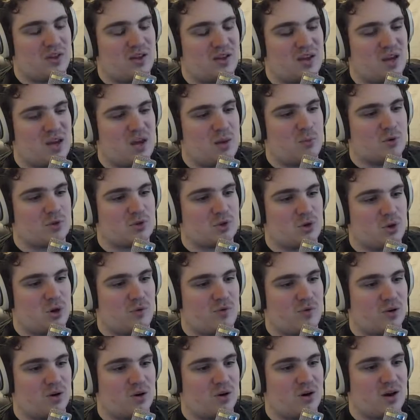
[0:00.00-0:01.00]
the game was
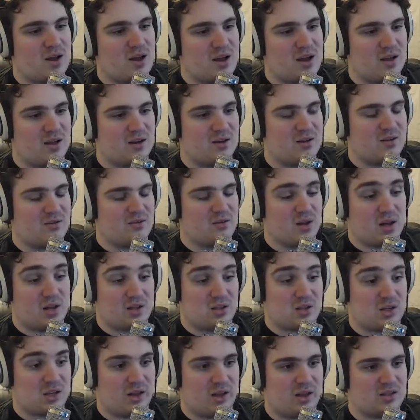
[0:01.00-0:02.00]
over, had
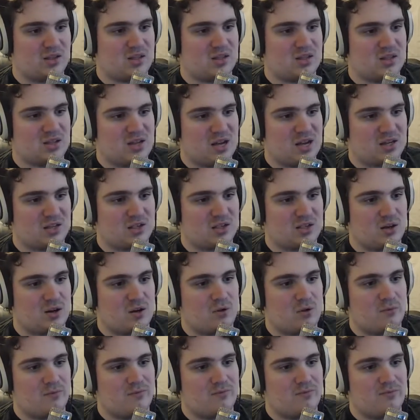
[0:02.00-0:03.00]
as Clinks
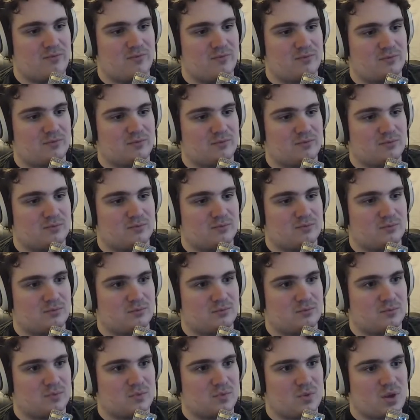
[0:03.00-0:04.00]
Deso,
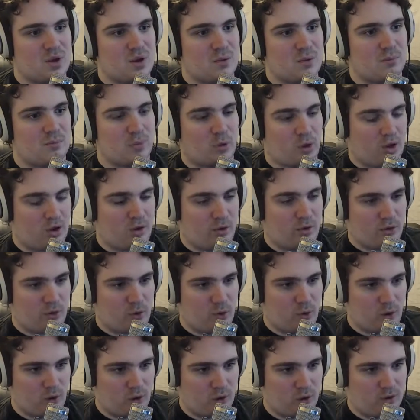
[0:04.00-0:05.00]

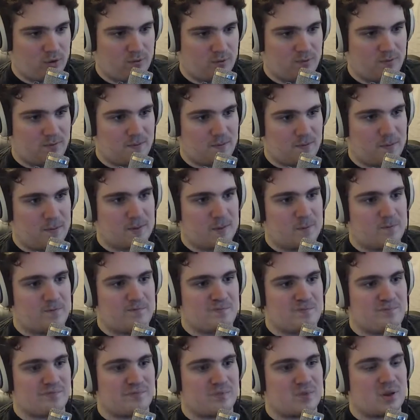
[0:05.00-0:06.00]
Bloodthorn,
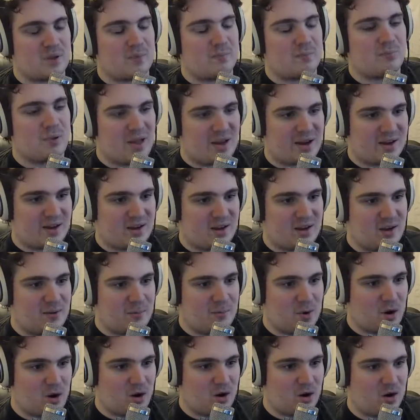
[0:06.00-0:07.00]
Black King
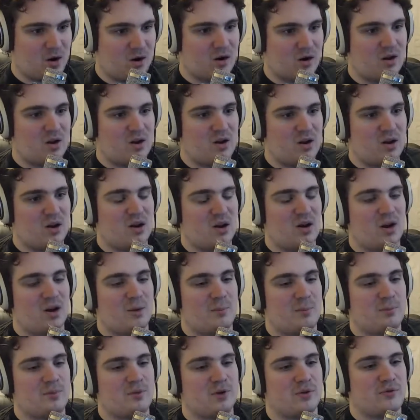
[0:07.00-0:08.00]
Bar,
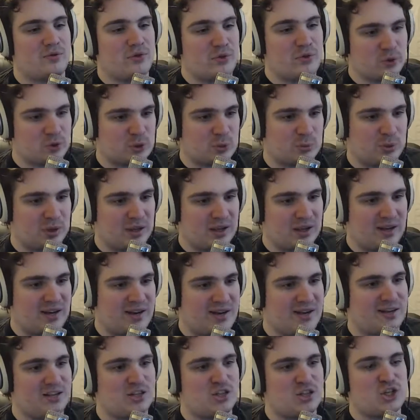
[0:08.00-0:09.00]
a Diffusal Blade,
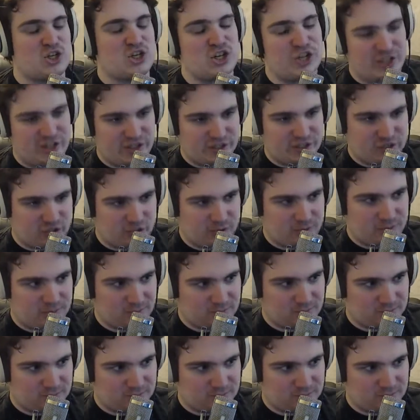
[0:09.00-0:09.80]
and Cheese.